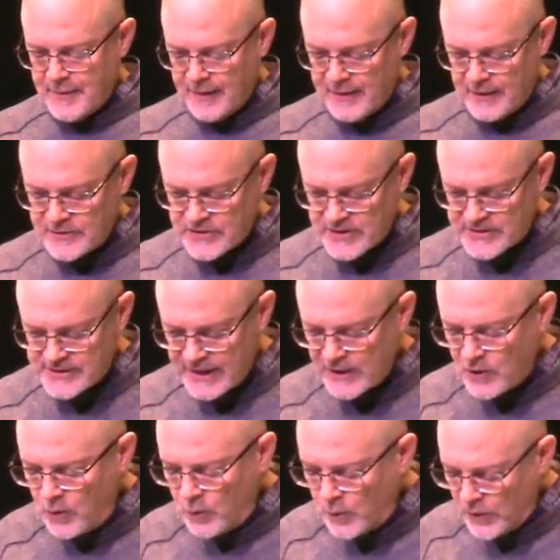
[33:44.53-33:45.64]
There's a
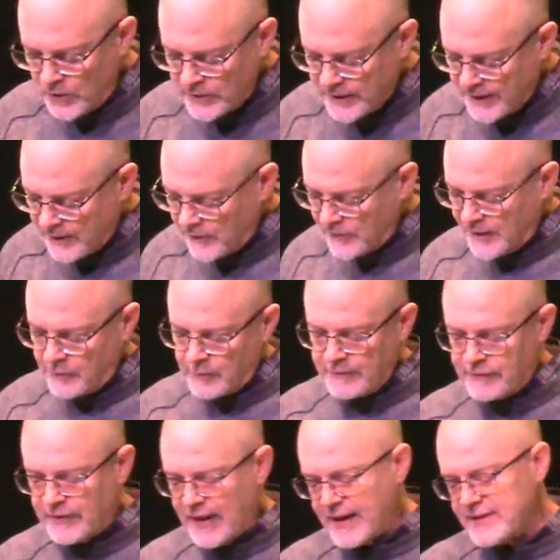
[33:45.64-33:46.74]
single word here that
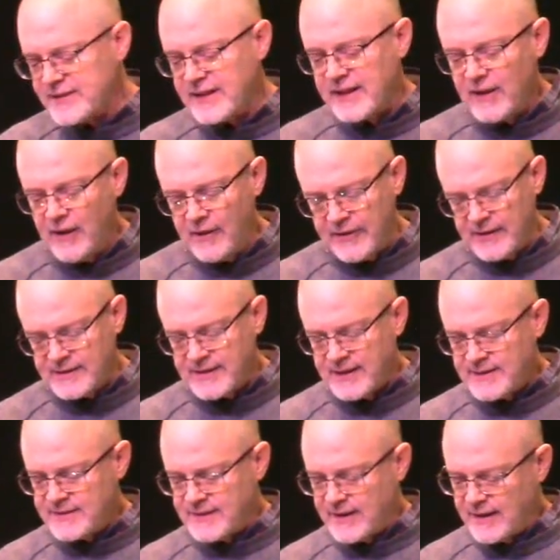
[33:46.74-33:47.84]
reflects the
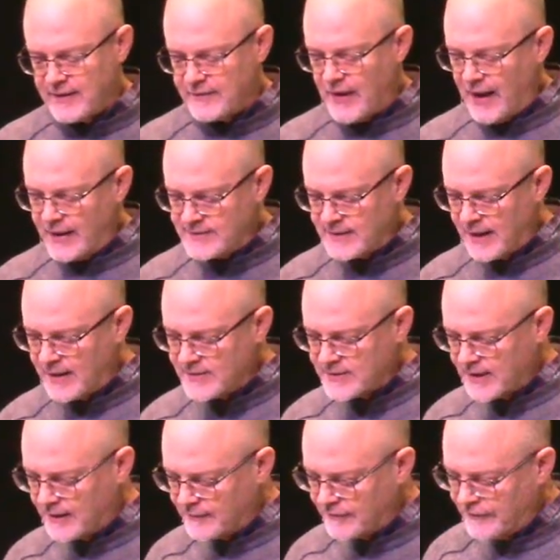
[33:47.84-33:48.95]
authenticity of
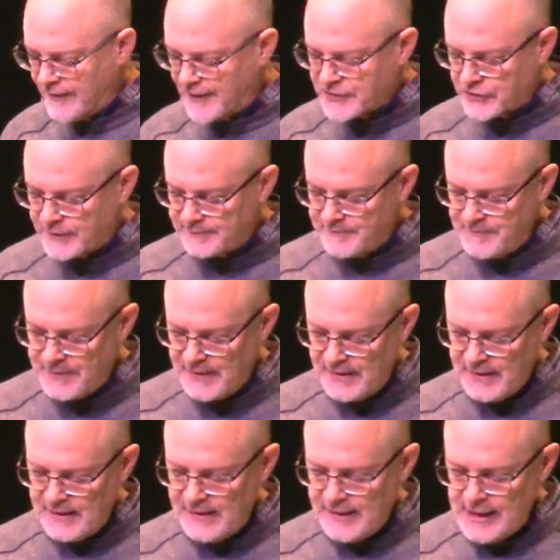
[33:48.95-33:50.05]
Isaiah's confession,
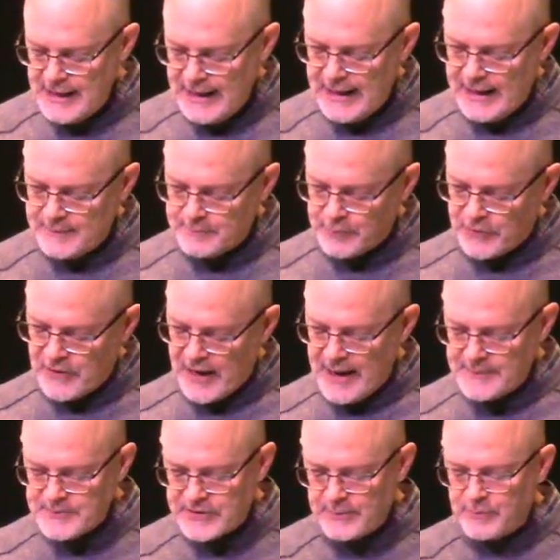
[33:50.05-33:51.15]
and
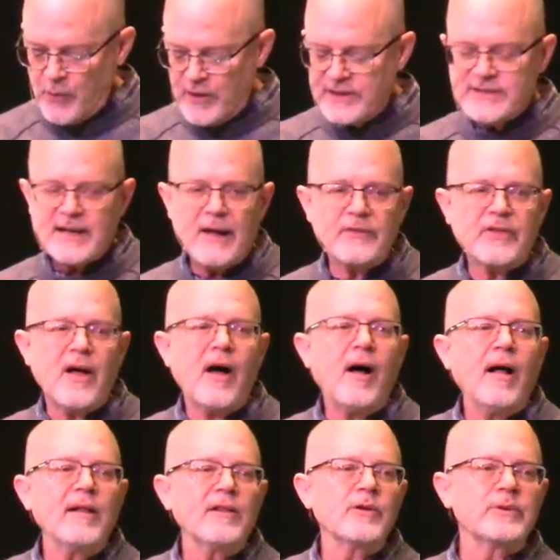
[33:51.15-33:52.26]
perhaps it points out the
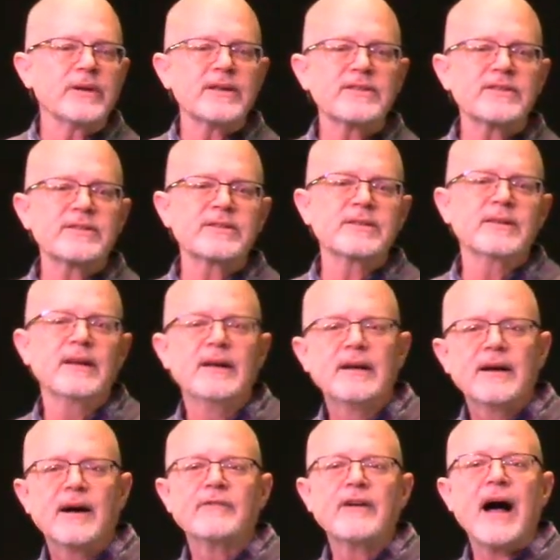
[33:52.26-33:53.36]
hollowness
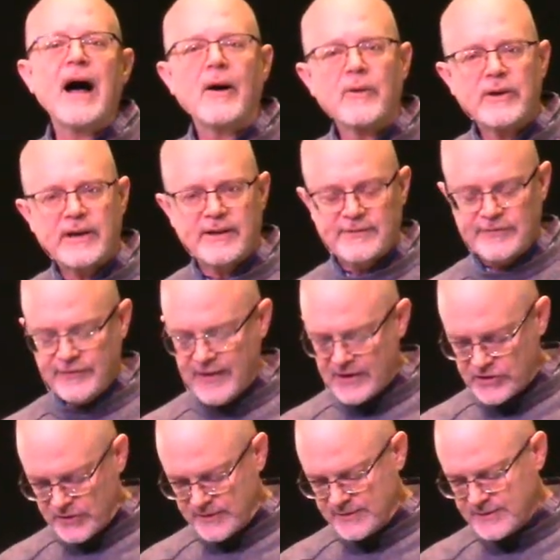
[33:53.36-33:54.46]
of our
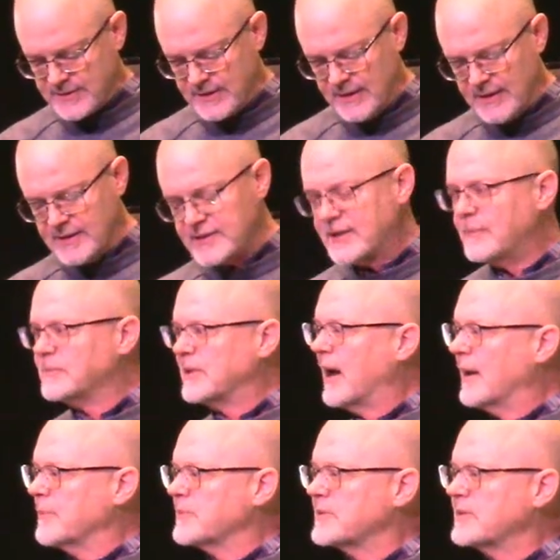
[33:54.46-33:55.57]
confessions
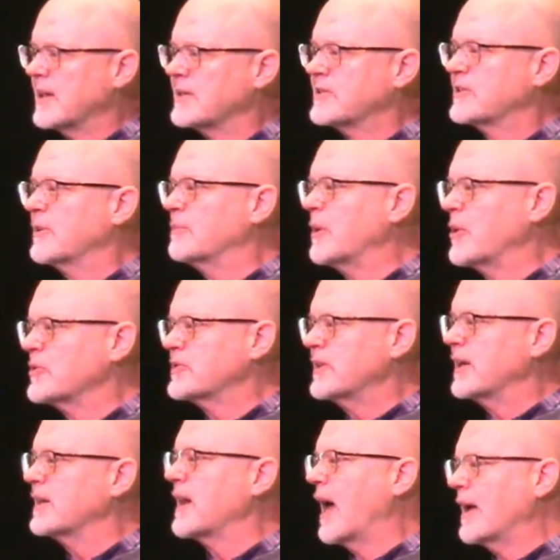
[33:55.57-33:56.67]
sometimes. It's the
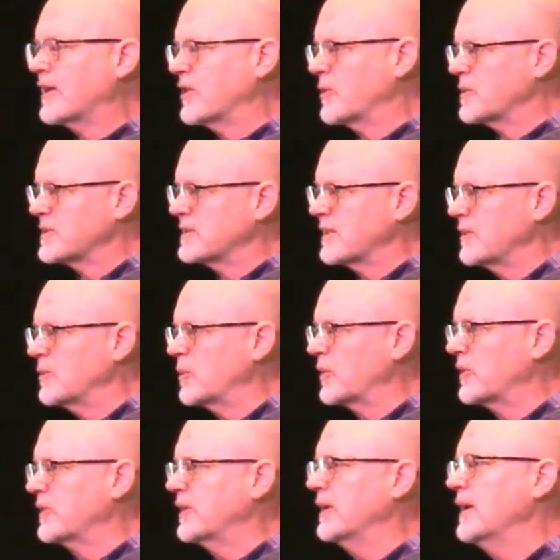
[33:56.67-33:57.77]
most innocuous little
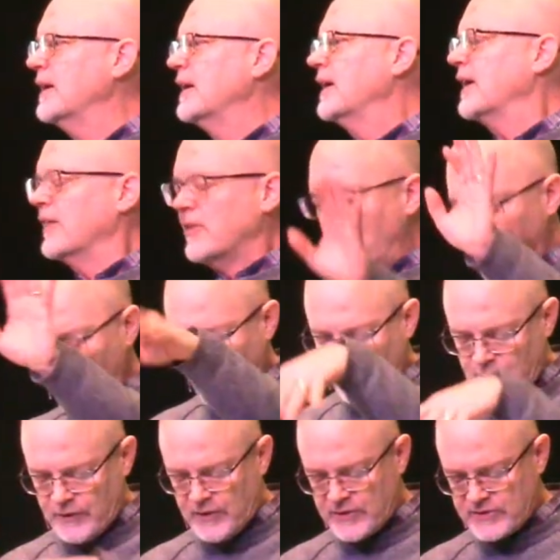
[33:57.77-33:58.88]
word in the
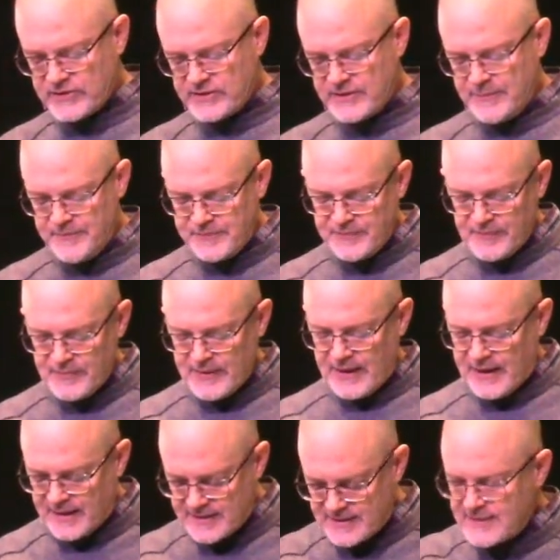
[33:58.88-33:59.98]
whole verse.
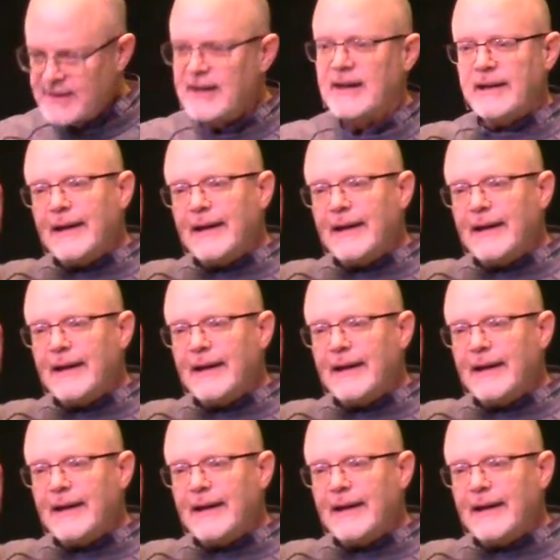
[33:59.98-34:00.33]
It's